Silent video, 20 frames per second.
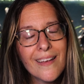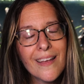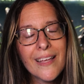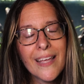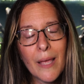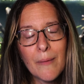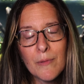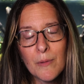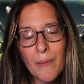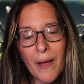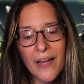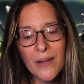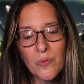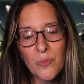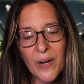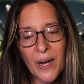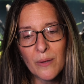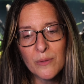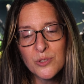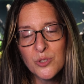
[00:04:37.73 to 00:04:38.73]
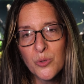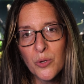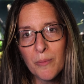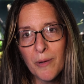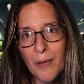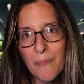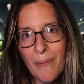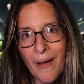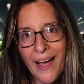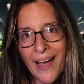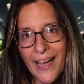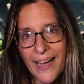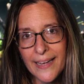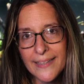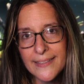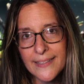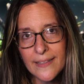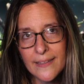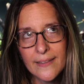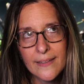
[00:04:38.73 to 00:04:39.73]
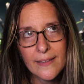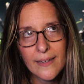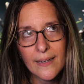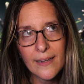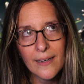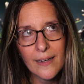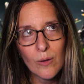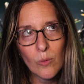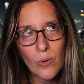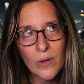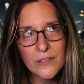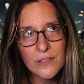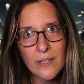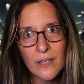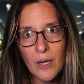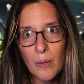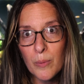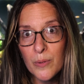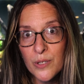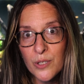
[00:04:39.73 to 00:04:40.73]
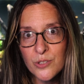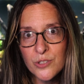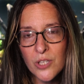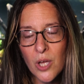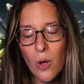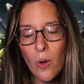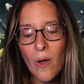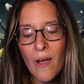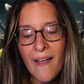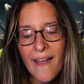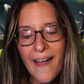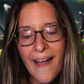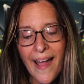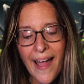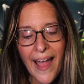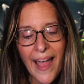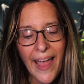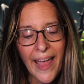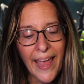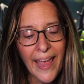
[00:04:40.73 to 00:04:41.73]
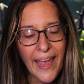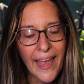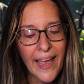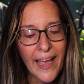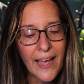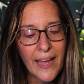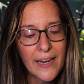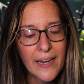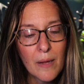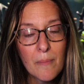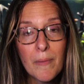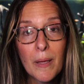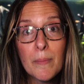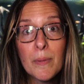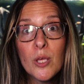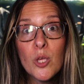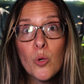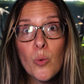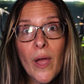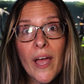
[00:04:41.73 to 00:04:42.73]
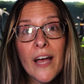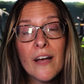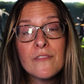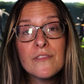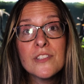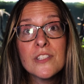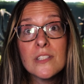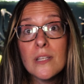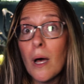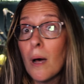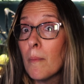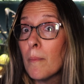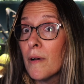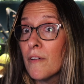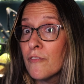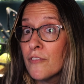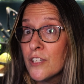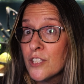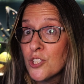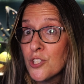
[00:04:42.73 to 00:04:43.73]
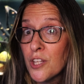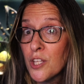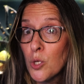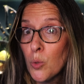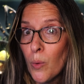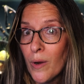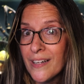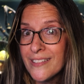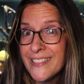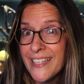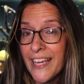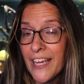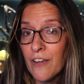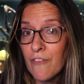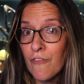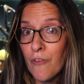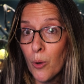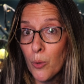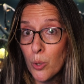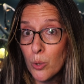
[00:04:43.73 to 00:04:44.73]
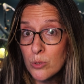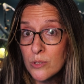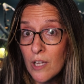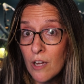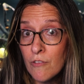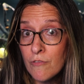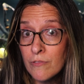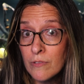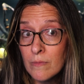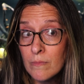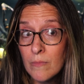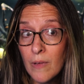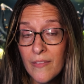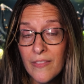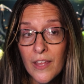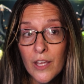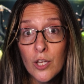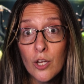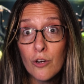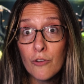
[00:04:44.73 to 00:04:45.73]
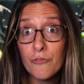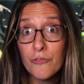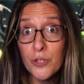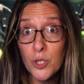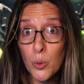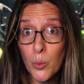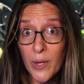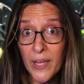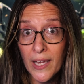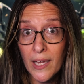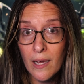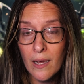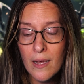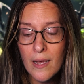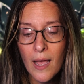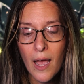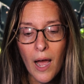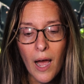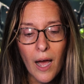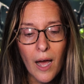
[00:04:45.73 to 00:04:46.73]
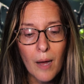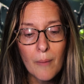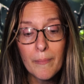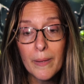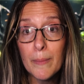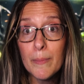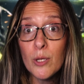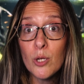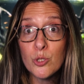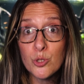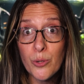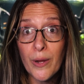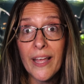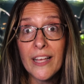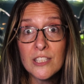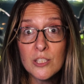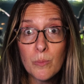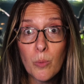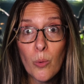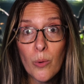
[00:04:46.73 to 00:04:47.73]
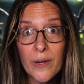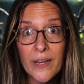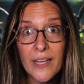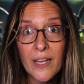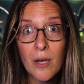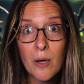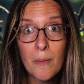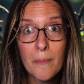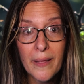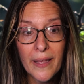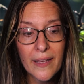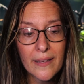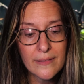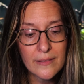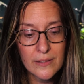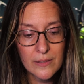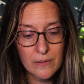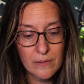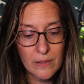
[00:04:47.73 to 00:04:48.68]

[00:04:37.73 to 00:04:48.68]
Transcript: came to mind when I was doing my pond, a couple of years ago, and maybe you have some fish that you want to take photos of that you're viewing. Maybe you're transporting them, and